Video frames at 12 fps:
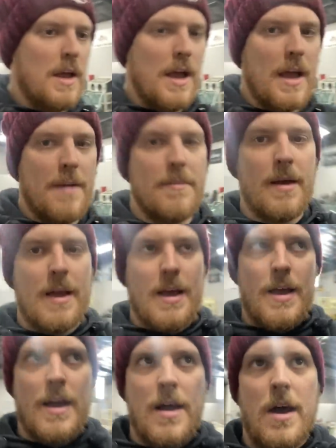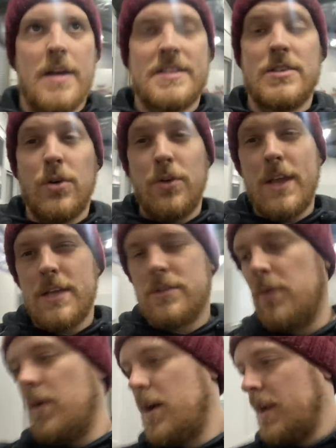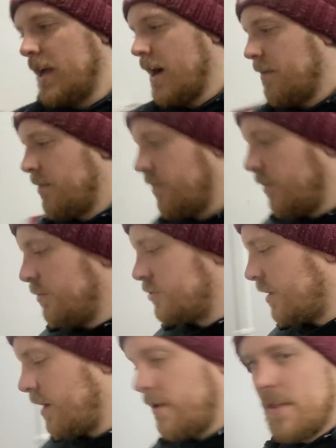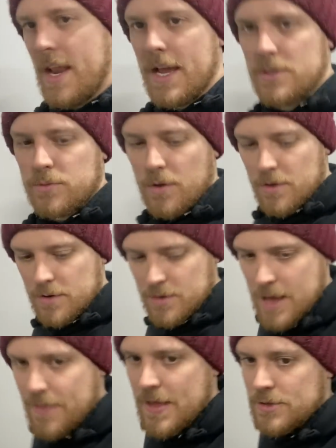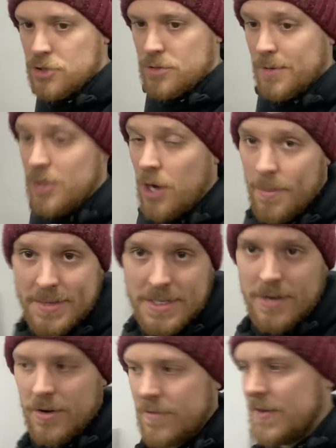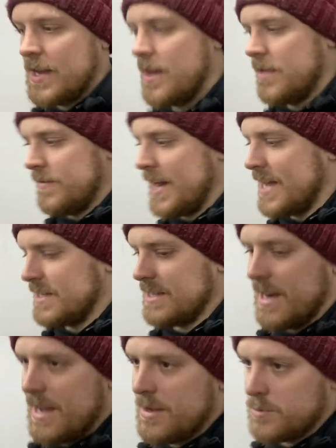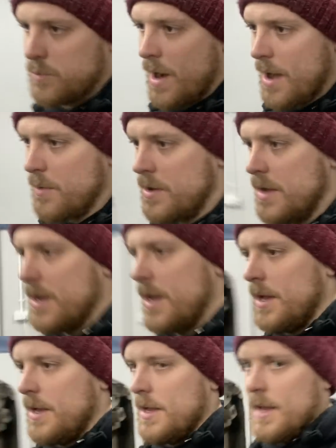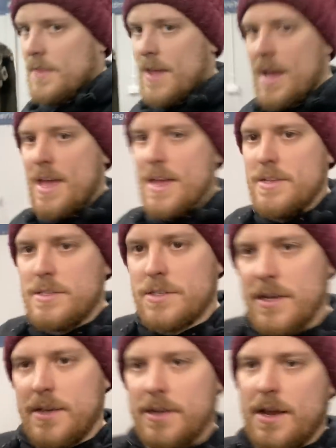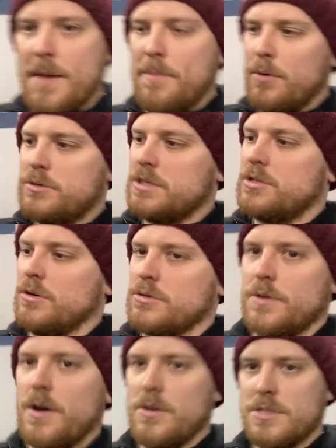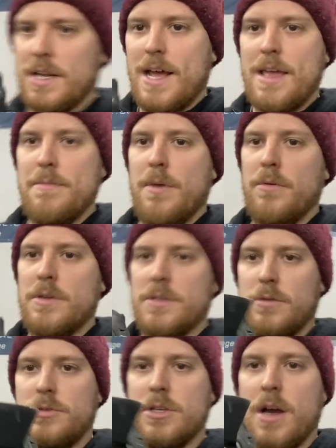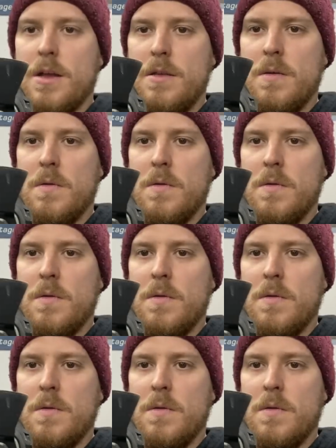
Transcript: I saw this a while ago and thought we'll try it on the next one. And then someone commented on a video the other day and said it as well. And that is a multi-tool, so an oscillating multi-tool. So